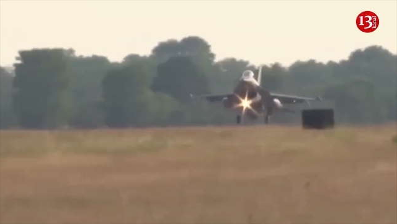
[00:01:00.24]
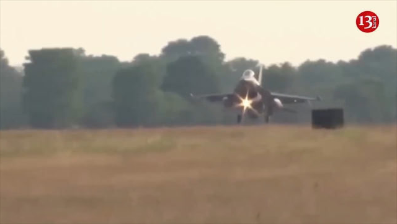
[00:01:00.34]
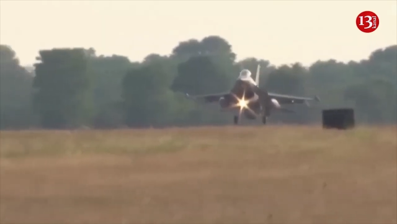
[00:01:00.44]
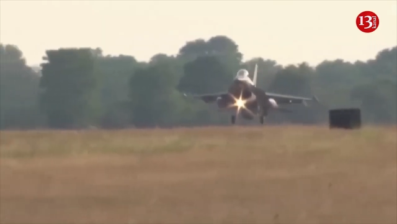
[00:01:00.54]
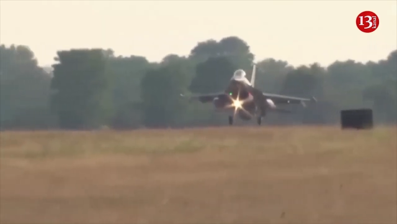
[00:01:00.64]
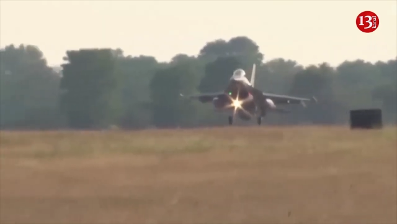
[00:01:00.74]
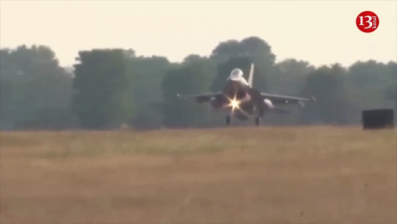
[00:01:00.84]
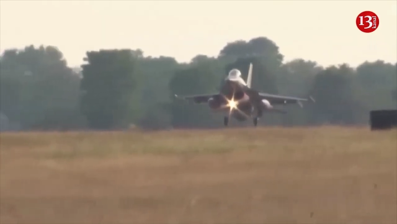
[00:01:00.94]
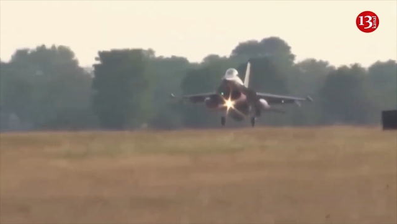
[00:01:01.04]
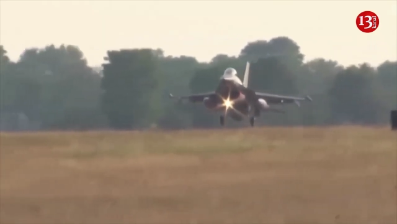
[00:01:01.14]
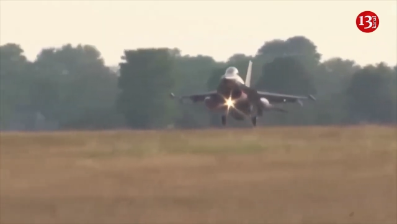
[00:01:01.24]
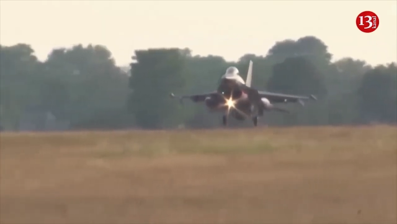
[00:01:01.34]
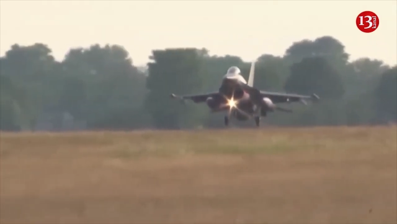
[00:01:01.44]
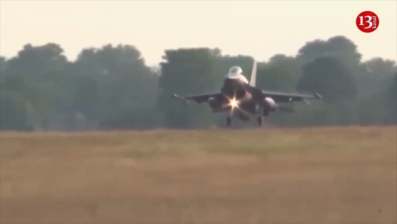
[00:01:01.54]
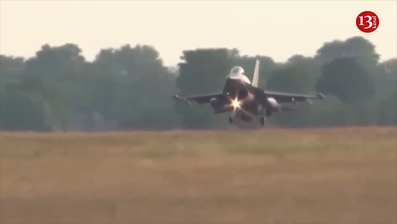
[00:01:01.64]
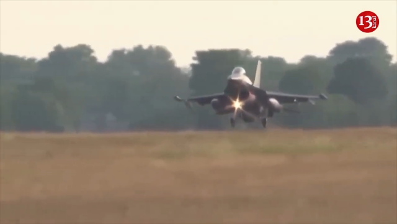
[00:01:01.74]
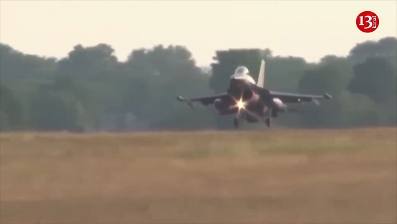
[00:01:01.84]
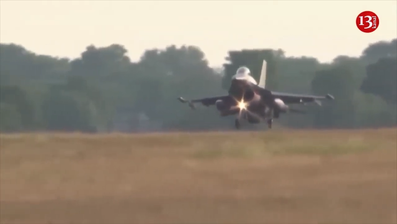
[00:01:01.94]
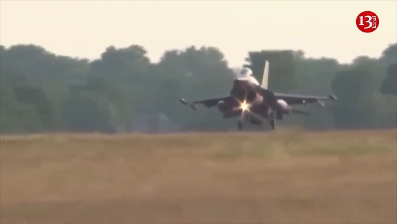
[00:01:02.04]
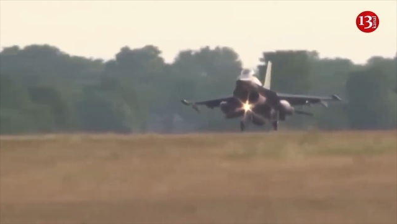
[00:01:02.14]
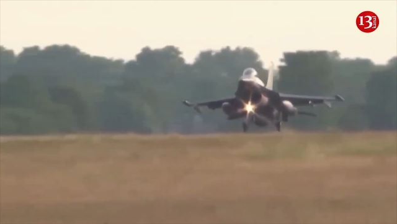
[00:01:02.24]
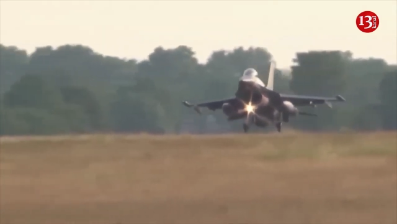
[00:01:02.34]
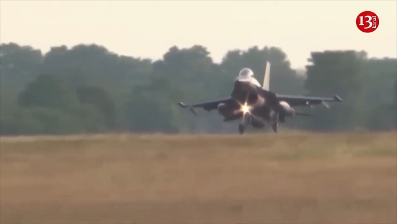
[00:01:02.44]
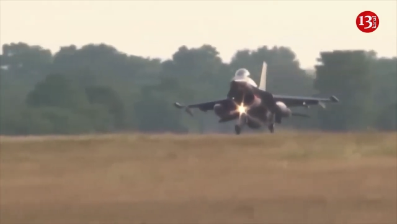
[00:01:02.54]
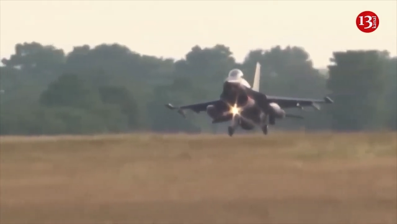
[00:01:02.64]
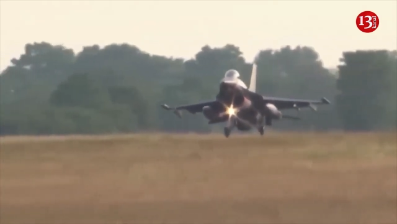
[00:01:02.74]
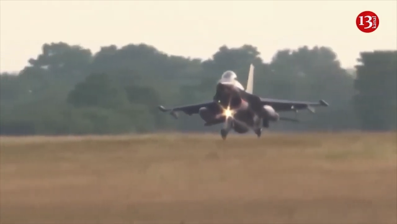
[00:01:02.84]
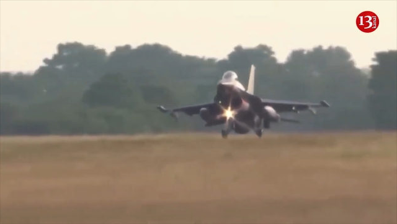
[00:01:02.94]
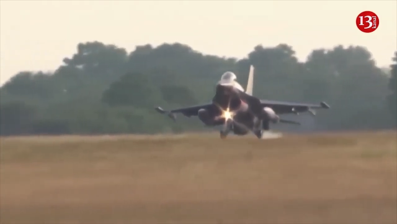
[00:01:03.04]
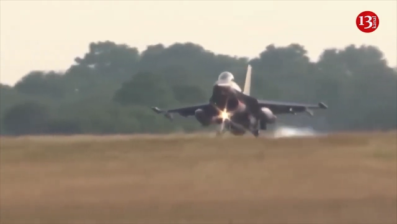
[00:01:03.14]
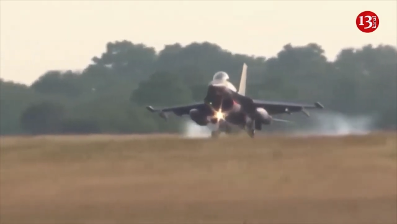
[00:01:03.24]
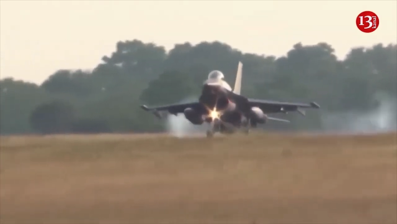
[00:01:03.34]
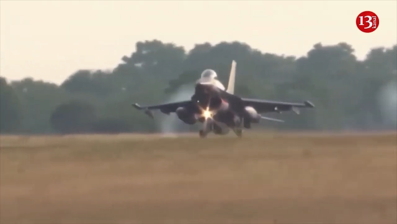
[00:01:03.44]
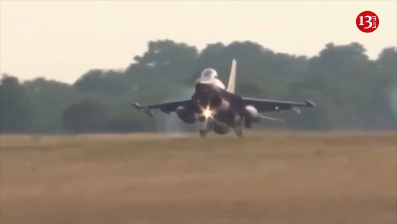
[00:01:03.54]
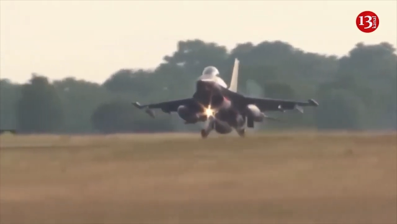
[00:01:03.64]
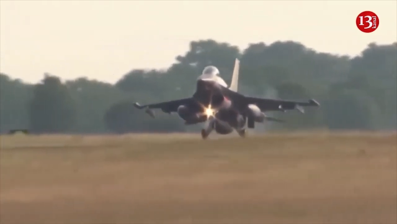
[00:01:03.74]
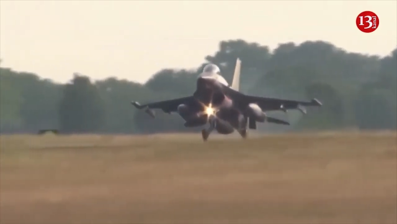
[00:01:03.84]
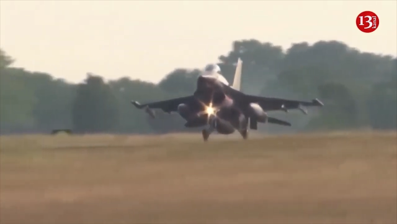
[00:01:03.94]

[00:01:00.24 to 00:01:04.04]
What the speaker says: No face is visible, so there are no lips to read.